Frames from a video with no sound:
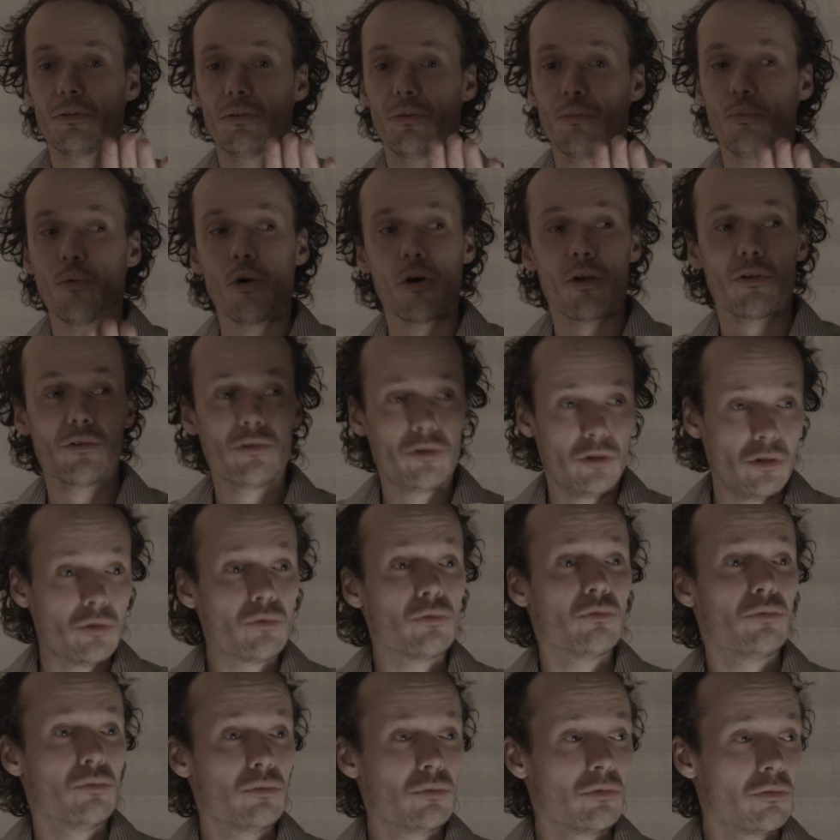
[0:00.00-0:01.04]
warn
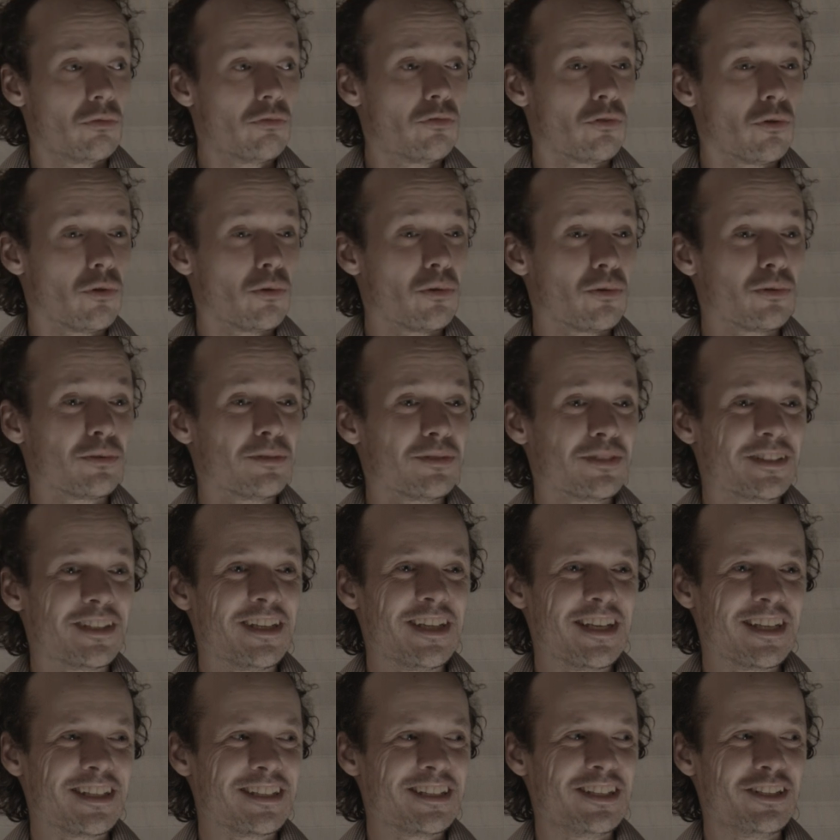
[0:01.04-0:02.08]
you for.
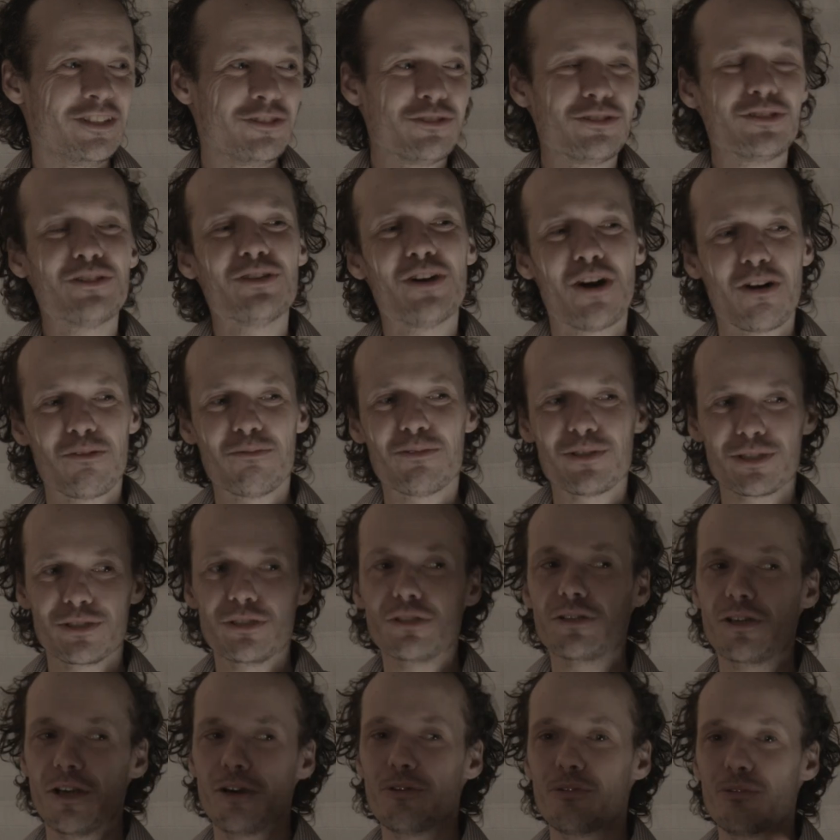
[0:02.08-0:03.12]
You do not want to
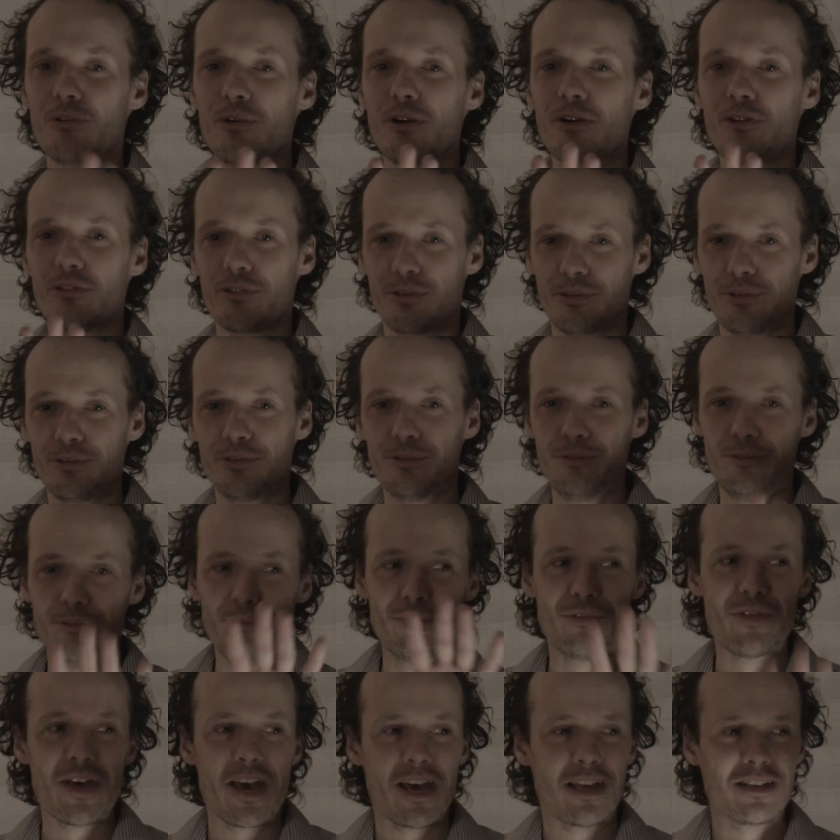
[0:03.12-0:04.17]
go through
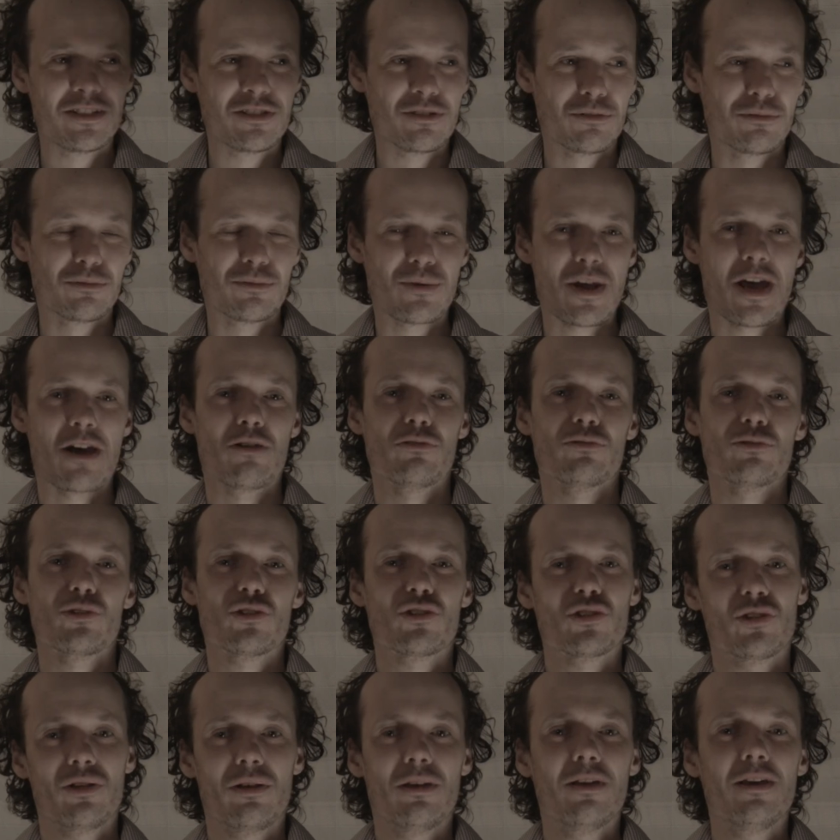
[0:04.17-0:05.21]
that
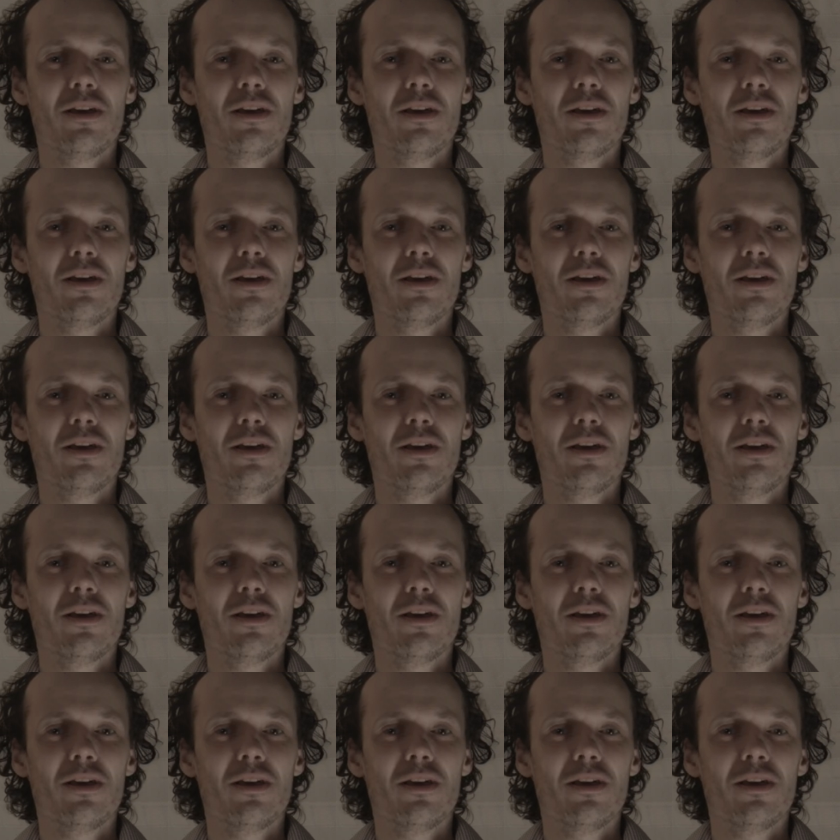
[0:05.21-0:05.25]
route.